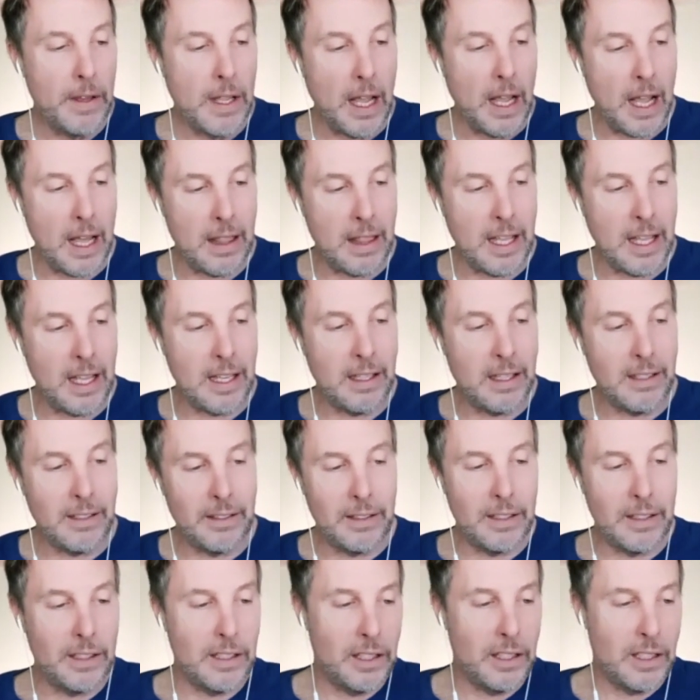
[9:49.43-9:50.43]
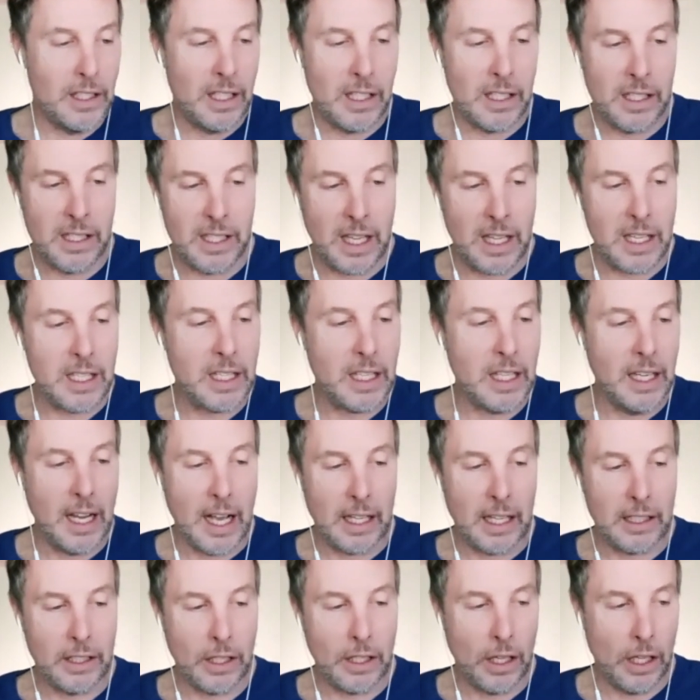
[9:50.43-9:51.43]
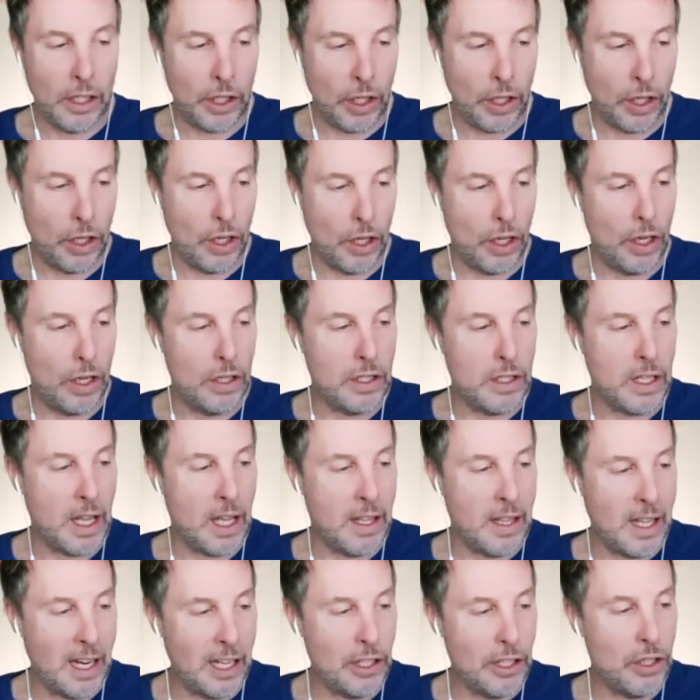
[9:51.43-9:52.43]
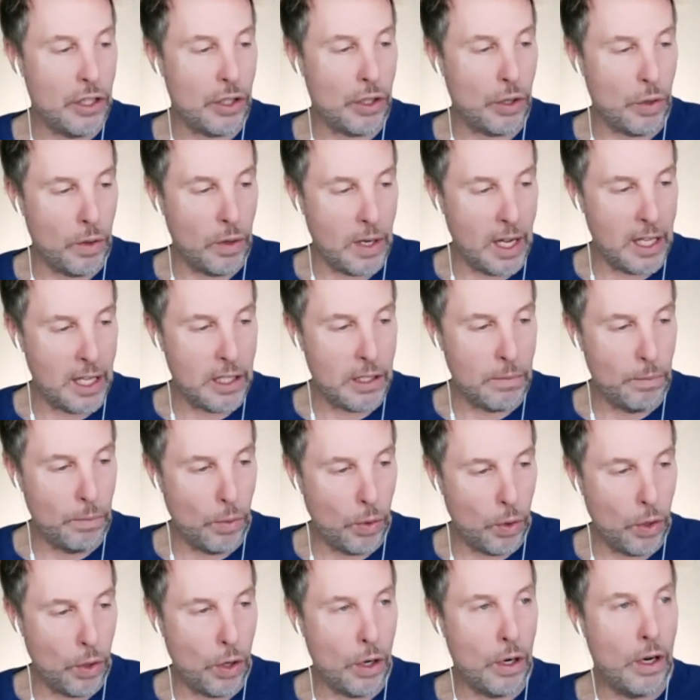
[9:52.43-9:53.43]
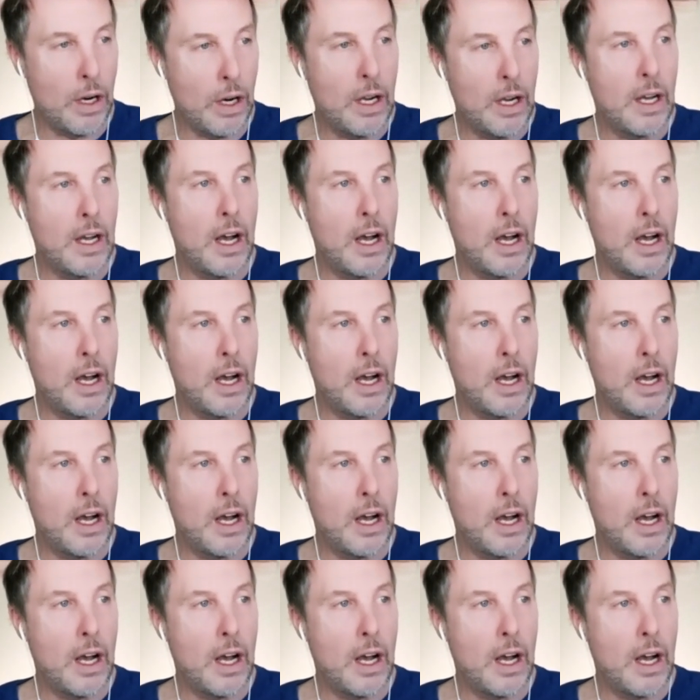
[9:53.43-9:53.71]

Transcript: and then this disconnect occurs and then it just creates more